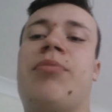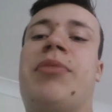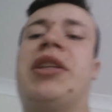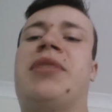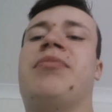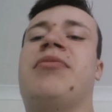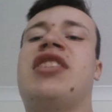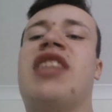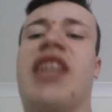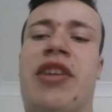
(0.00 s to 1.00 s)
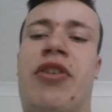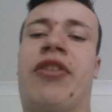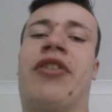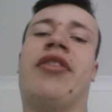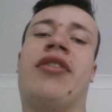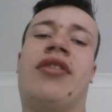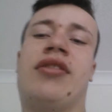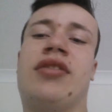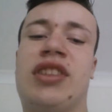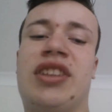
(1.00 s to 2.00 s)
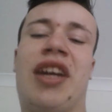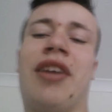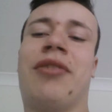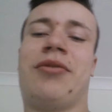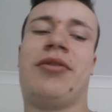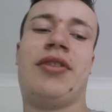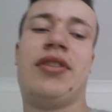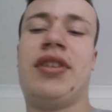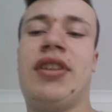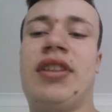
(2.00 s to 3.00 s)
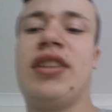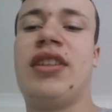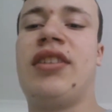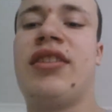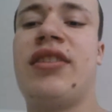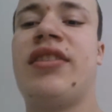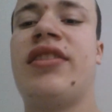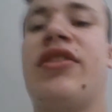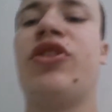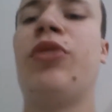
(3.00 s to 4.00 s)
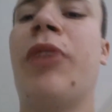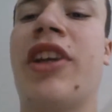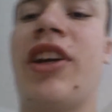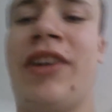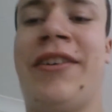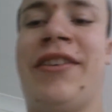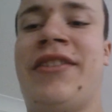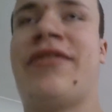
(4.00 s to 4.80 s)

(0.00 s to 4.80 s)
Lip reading: be sticking on stuff to my car